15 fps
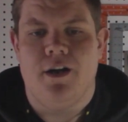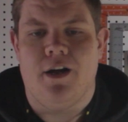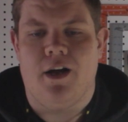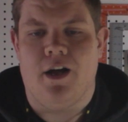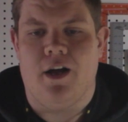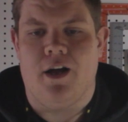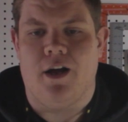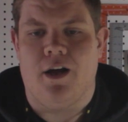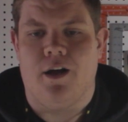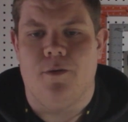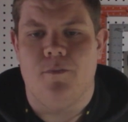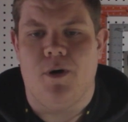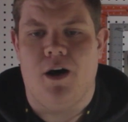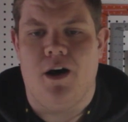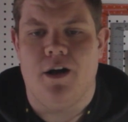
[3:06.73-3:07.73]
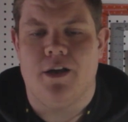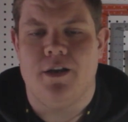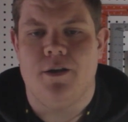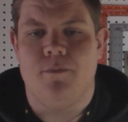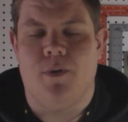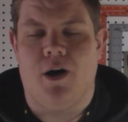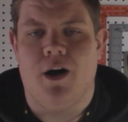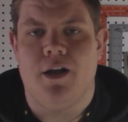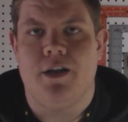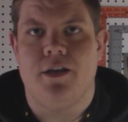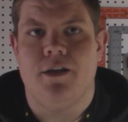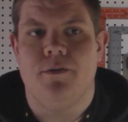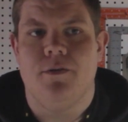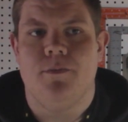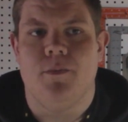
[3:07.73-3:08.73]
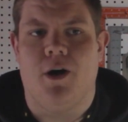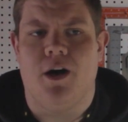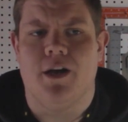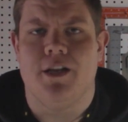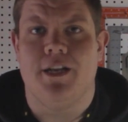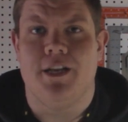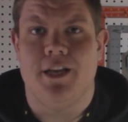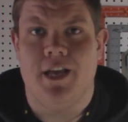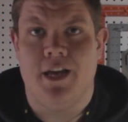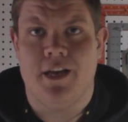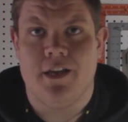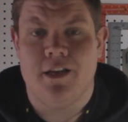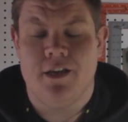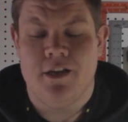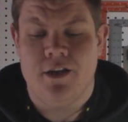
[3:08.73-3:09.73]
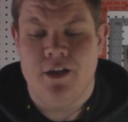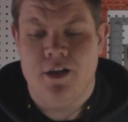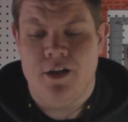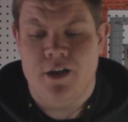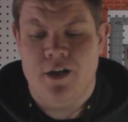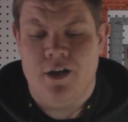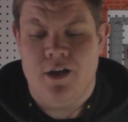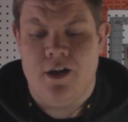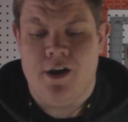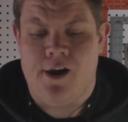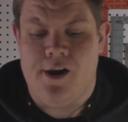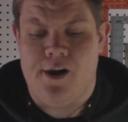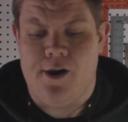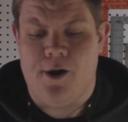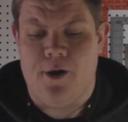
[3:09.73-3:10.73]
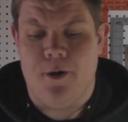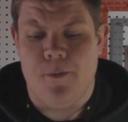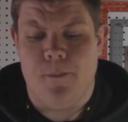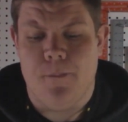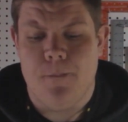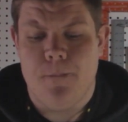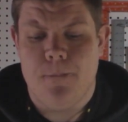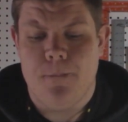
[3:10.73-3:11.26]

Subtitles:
mahogany body, mahogany neck. It's a